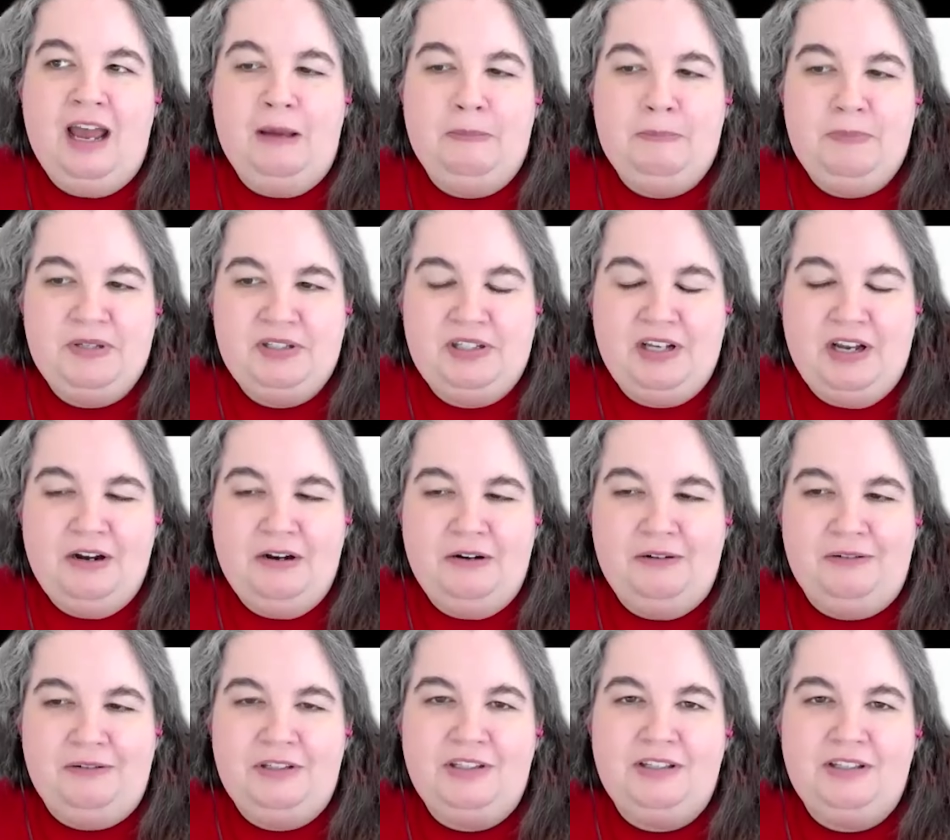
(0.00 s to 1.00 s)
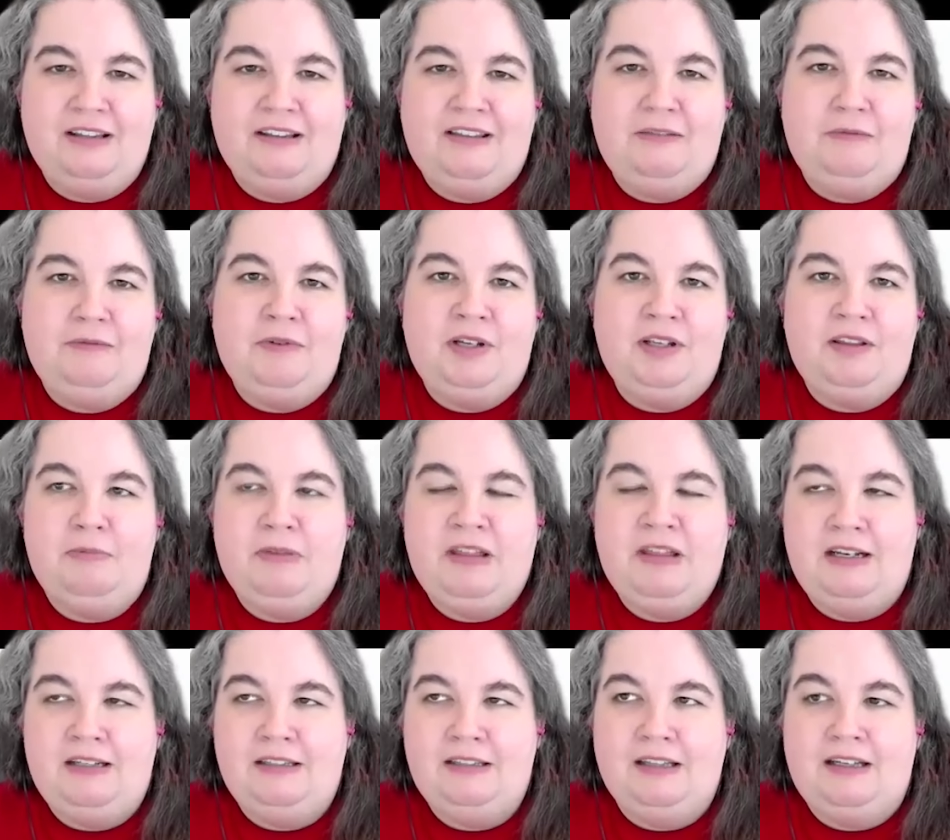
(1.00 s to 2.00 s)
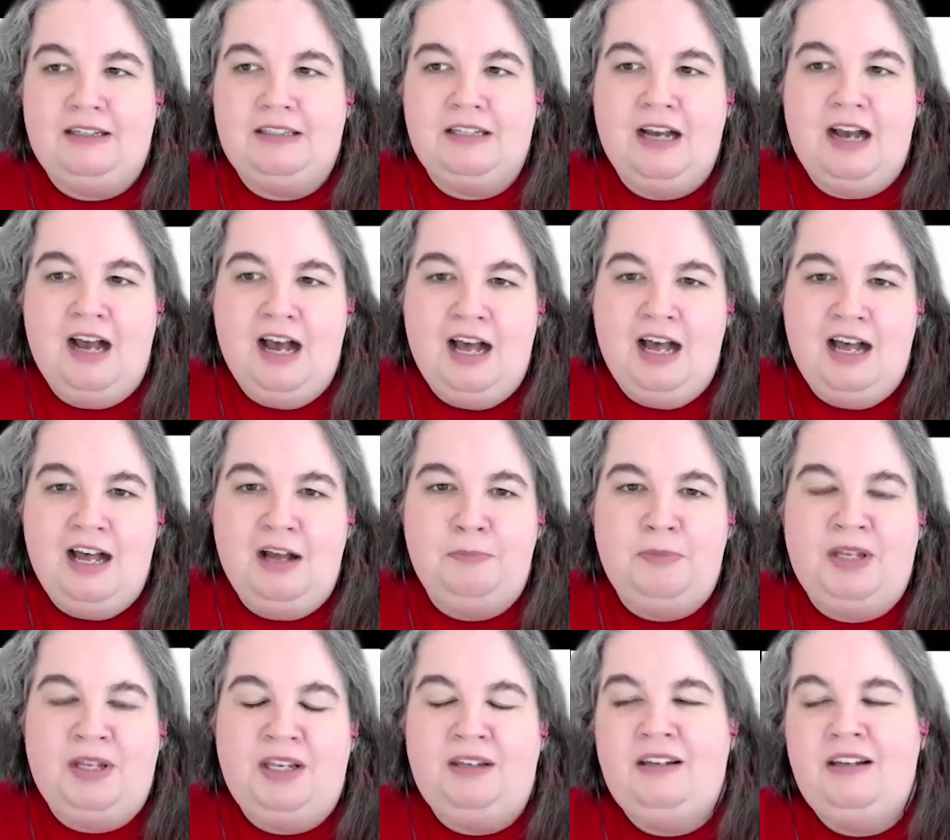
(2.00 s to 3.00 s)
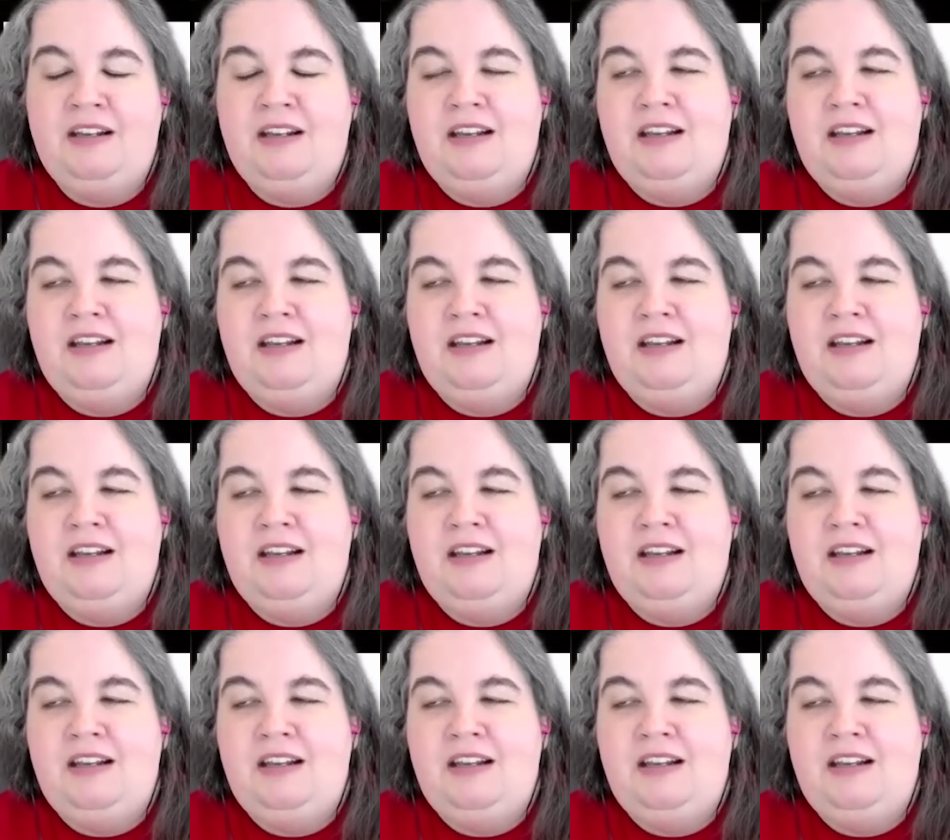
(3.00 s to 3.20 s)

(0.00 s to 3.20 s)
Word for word: episodes with things like Tom and